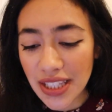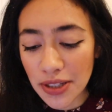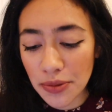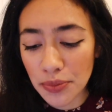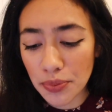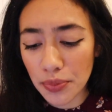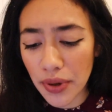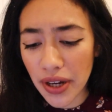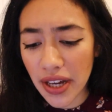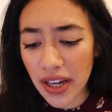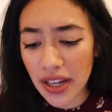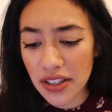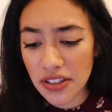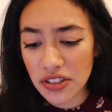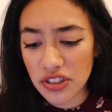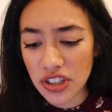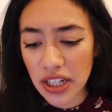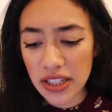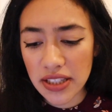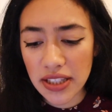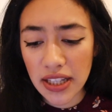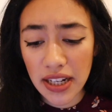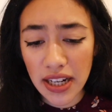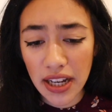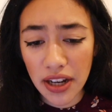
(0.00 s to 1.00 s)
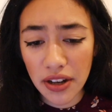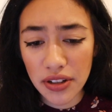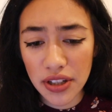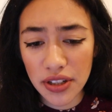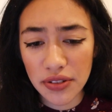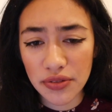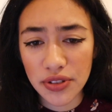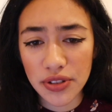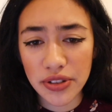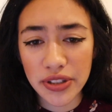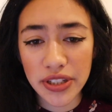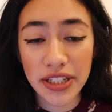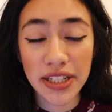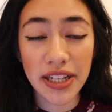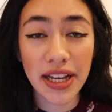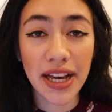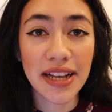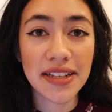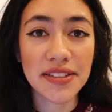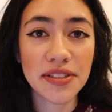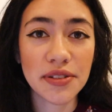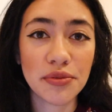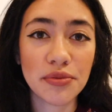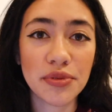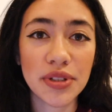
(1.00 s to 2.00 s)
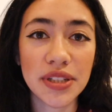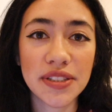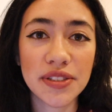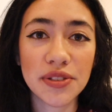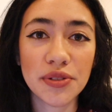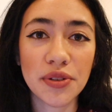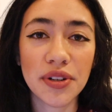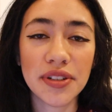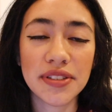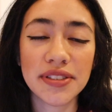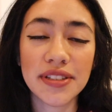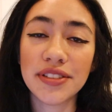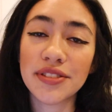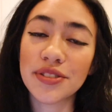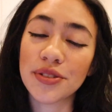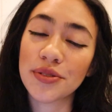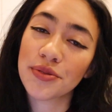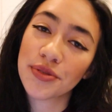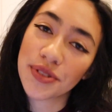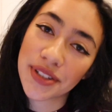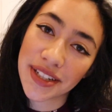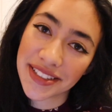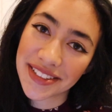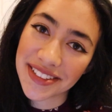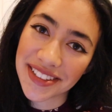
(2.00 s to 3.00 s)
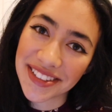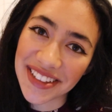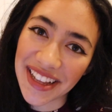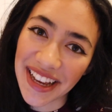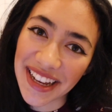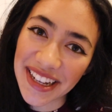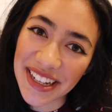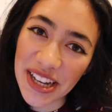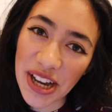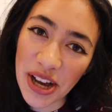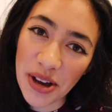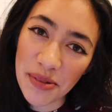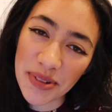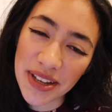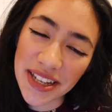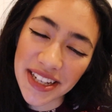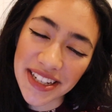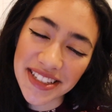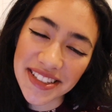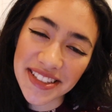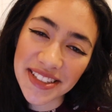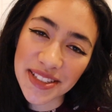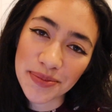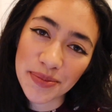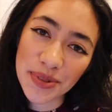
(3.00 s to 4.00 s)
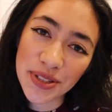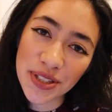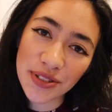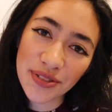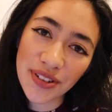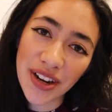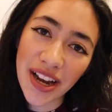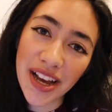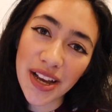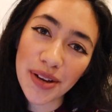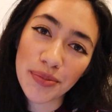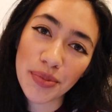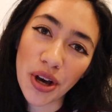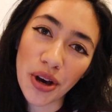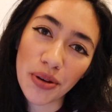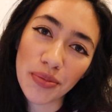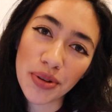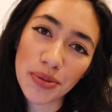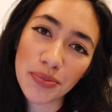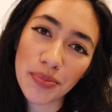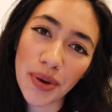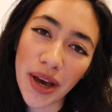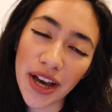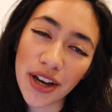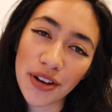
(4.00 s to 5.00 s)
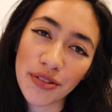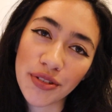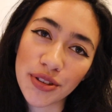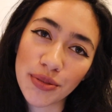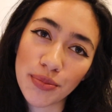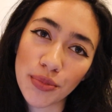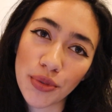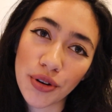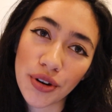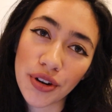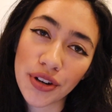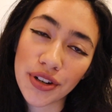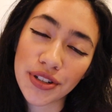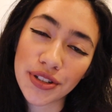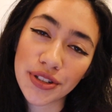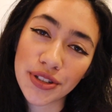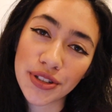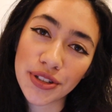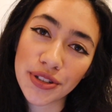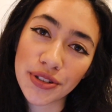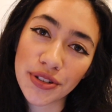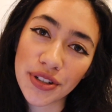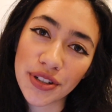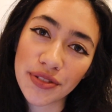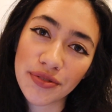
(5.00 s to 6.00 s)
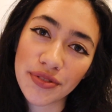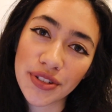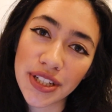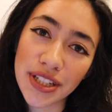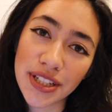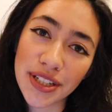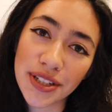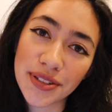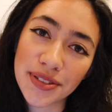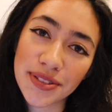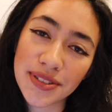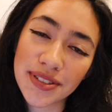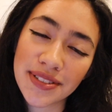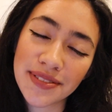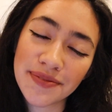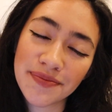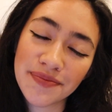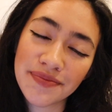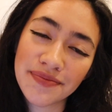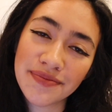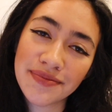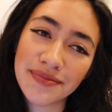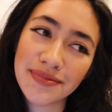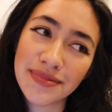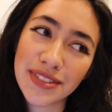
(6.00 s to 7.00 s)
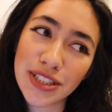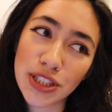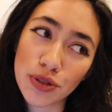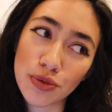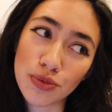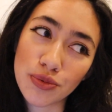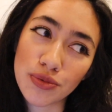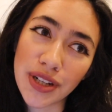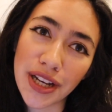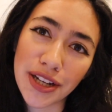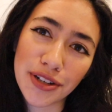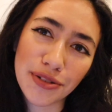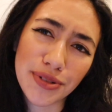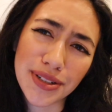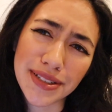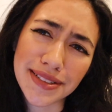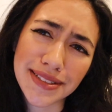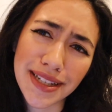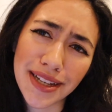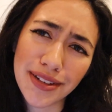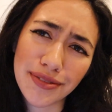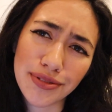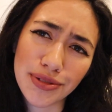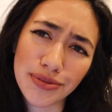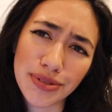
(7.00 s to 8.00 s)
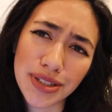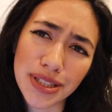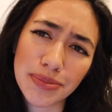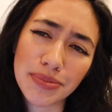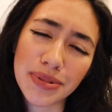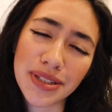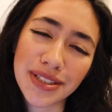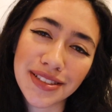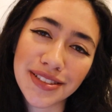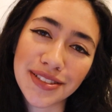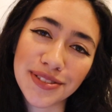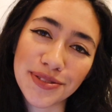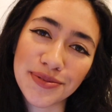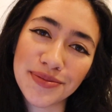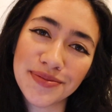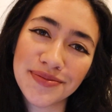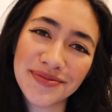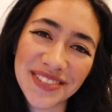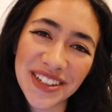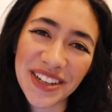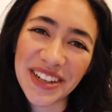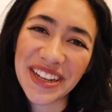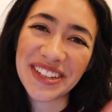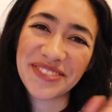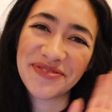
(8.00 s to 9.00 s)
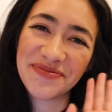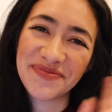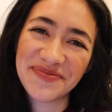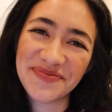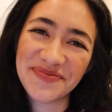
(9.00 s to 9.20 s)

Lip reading: But check that out if you need it as a resource, and don't forget to like, comment, and subscribe. I'll be back with more New York videos soon. I don't want to say every week, but soon. Okay.